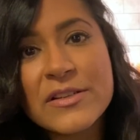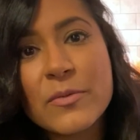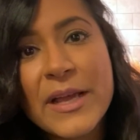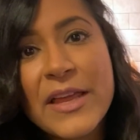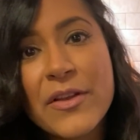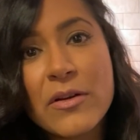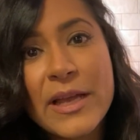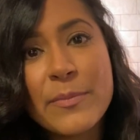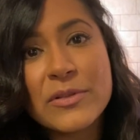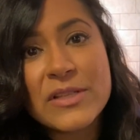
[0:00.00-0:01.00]
their way, they're
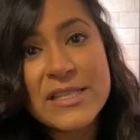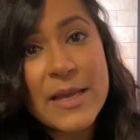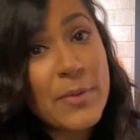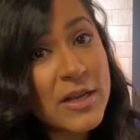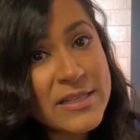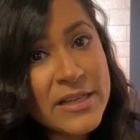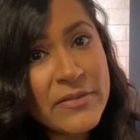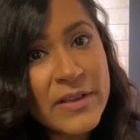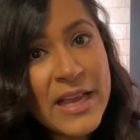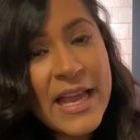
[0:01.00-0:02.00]
able to stay positive.
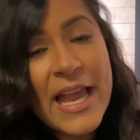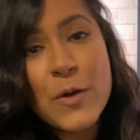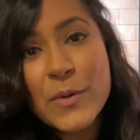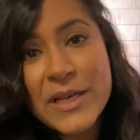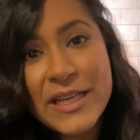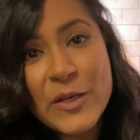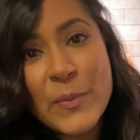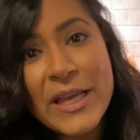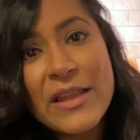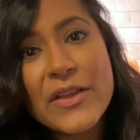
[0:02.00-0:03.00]
And when need
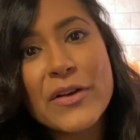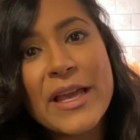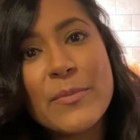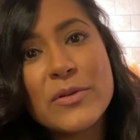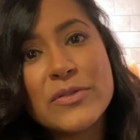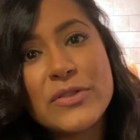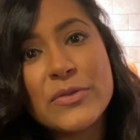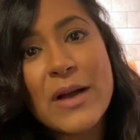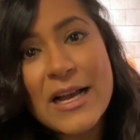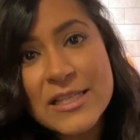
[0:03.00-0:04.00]
be, they're able
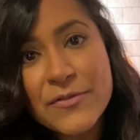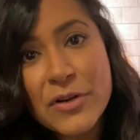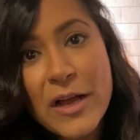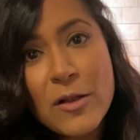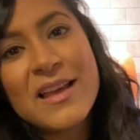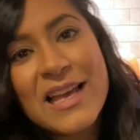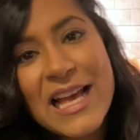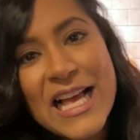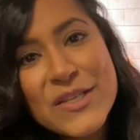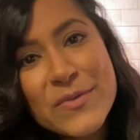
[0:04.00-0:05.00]
to ask for help.
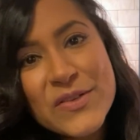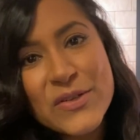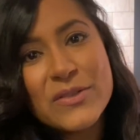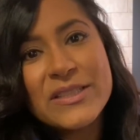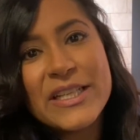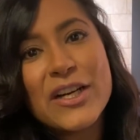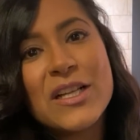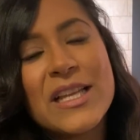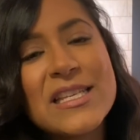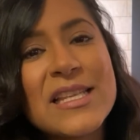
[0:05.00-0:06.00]
As a result, they
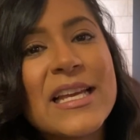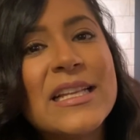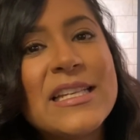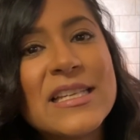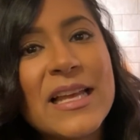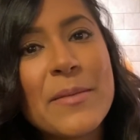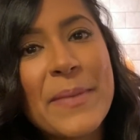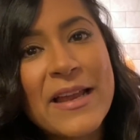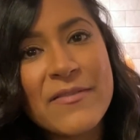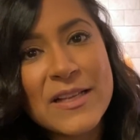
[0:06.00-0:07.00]
are less likely to let
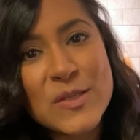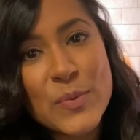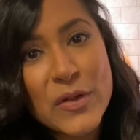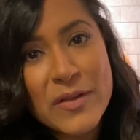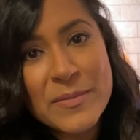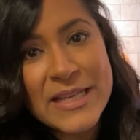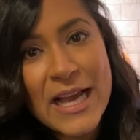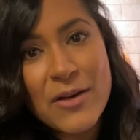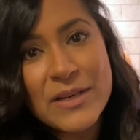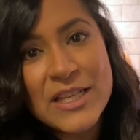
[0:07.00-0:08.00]
bad events pull them
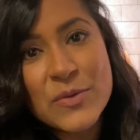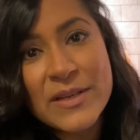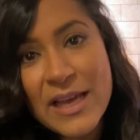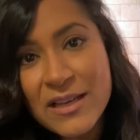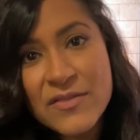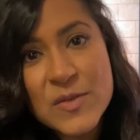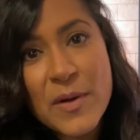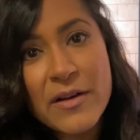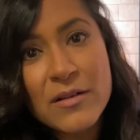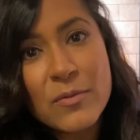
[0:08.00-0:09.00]
down into a negative
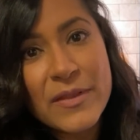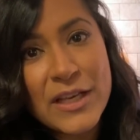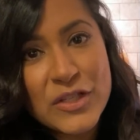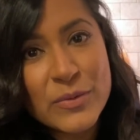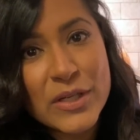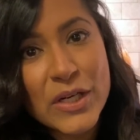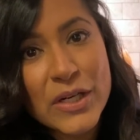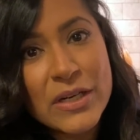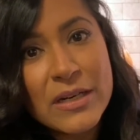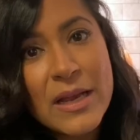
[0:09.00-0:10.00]
spiral when they do occur,